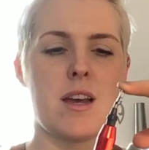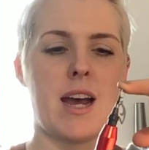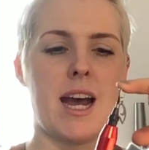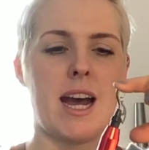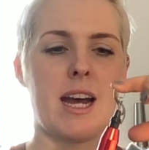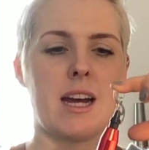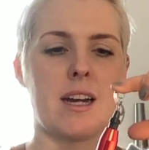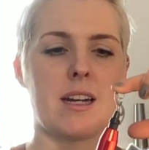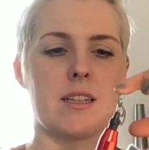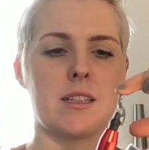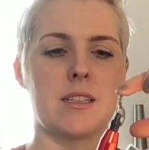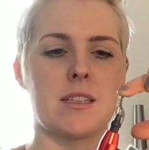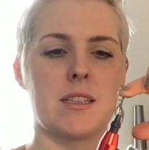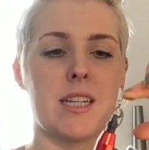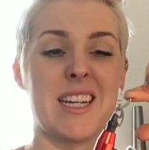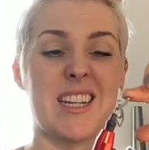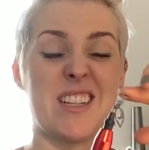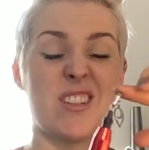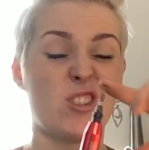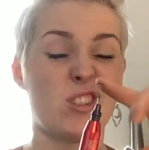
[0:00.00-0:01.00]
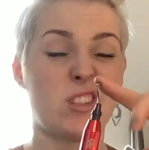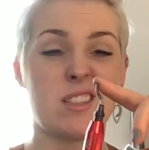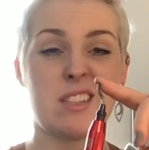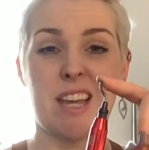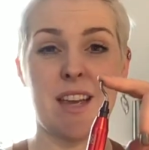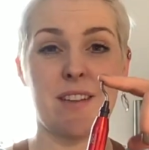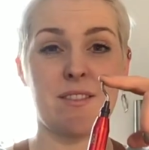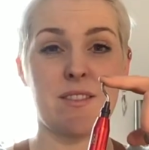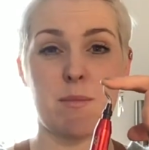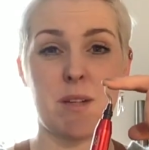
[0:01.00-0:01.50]
and it just
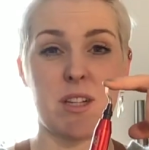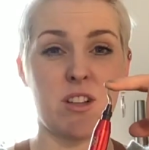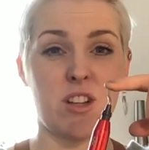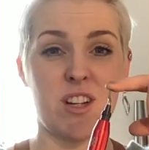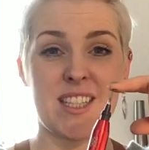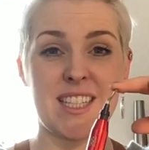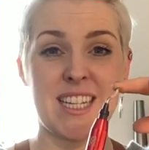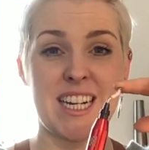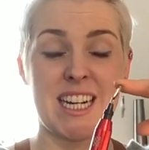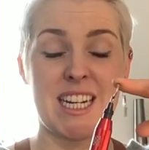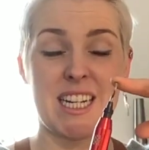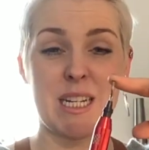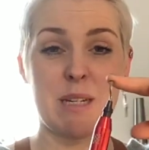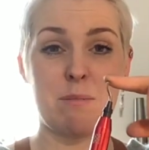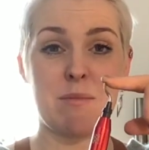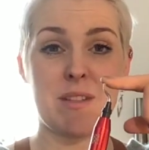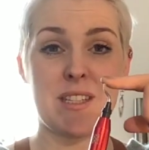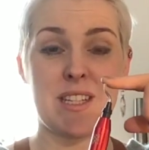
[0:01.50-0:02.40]
saves me a lot of time,